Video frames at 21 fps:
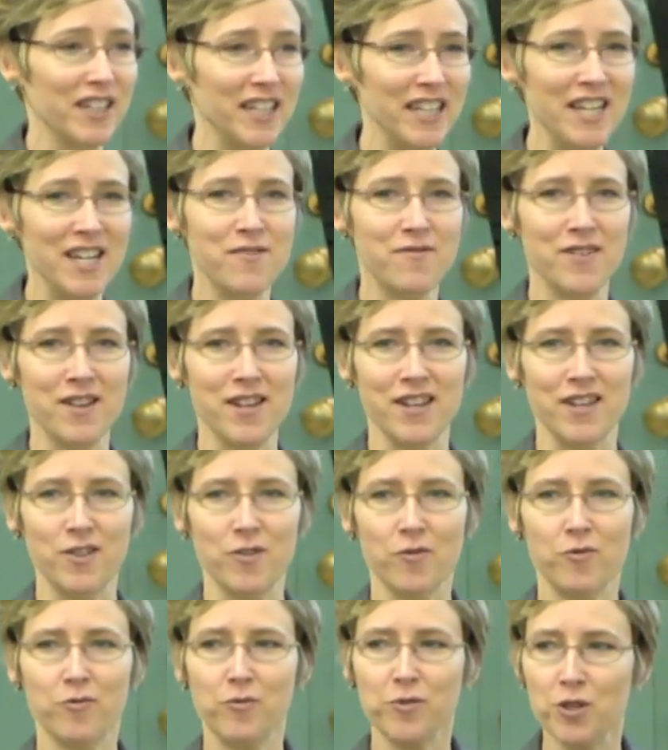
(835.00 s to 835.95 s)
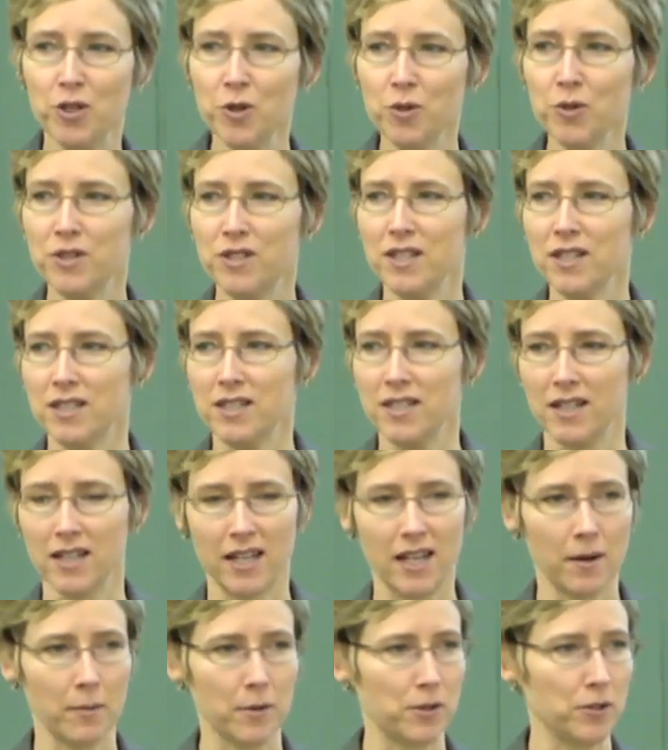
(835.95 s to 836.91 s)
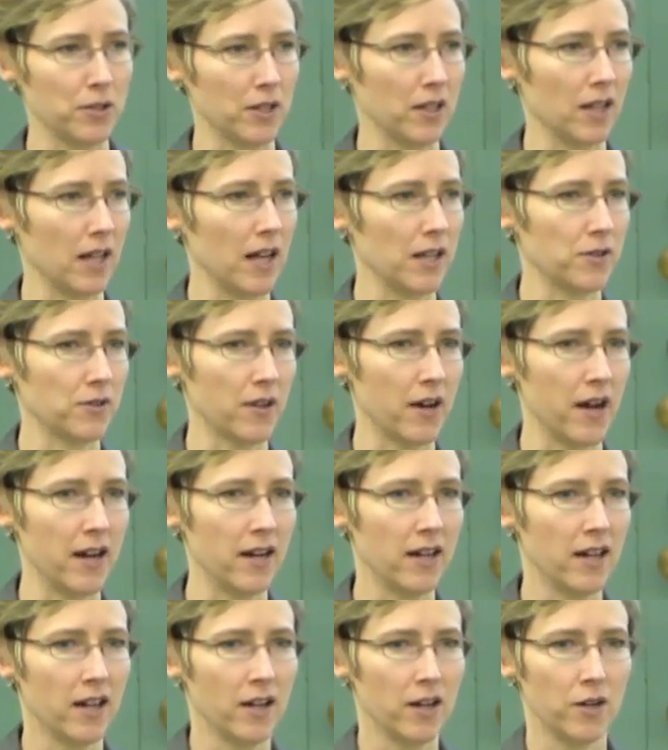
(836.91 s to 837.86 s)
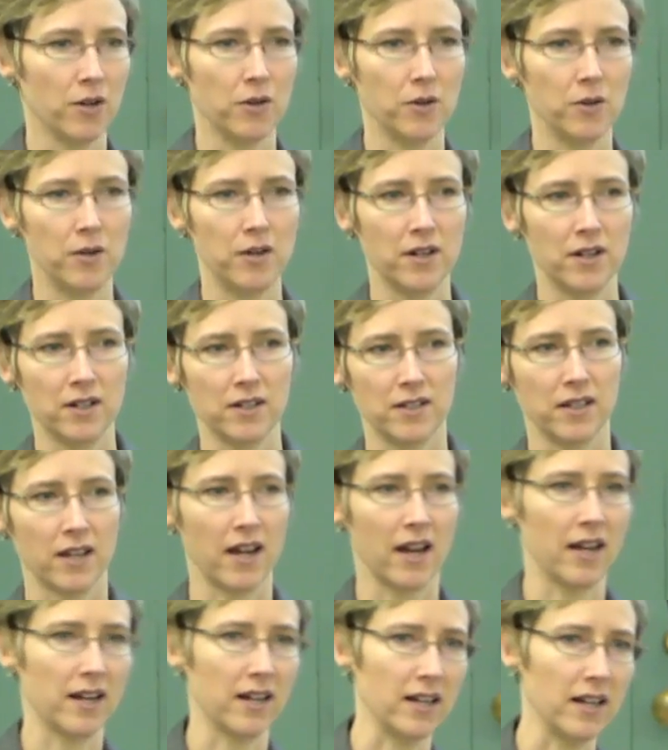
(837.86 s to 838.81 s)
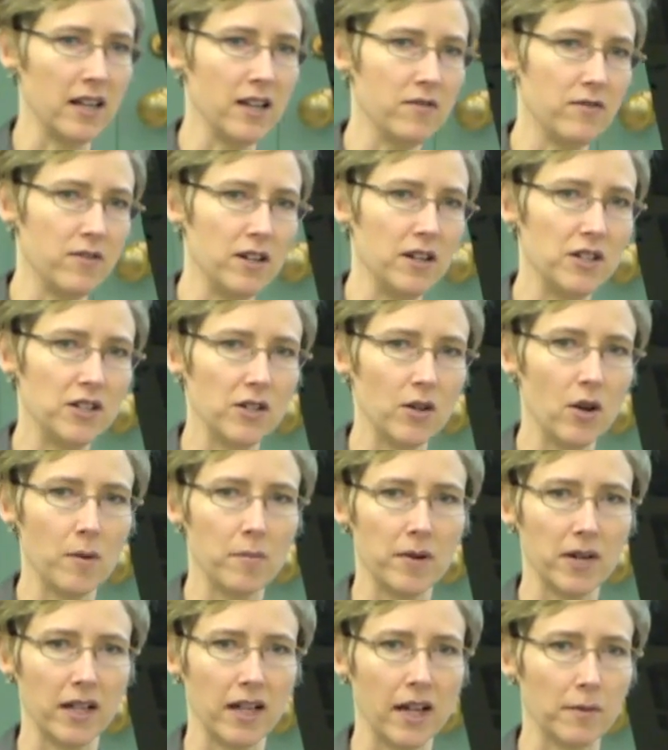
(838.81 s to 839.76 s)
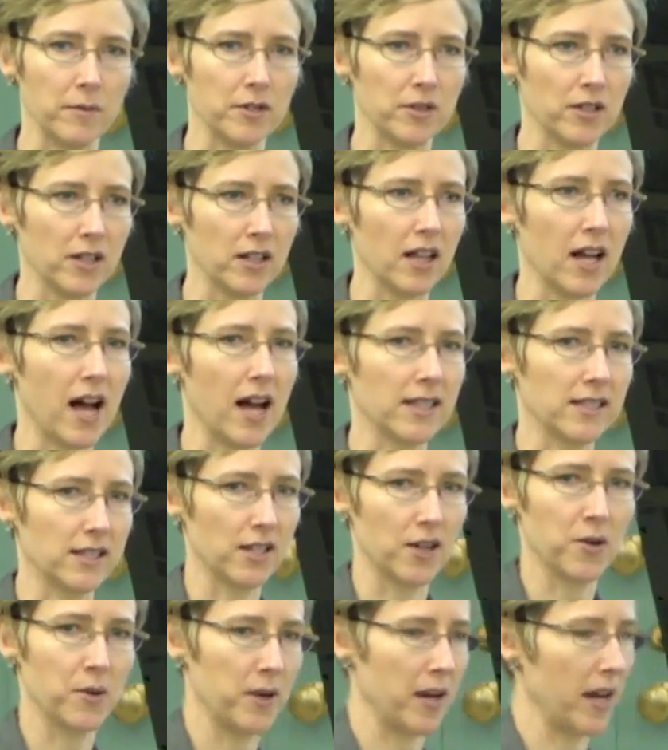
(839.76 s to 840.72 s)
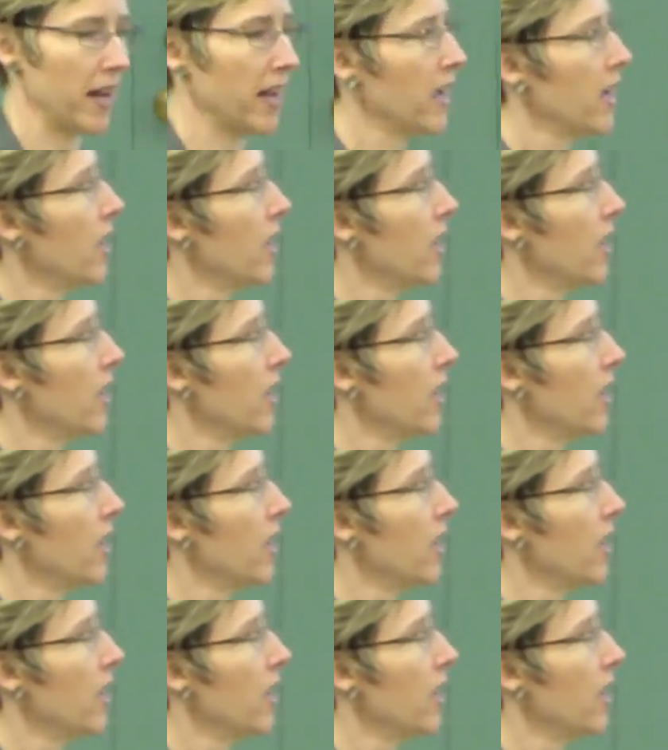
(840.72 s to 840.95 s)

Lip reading: EV. You've used this in a chemistry class, right? Who here has had an EV show up in a chemistry class? Okay,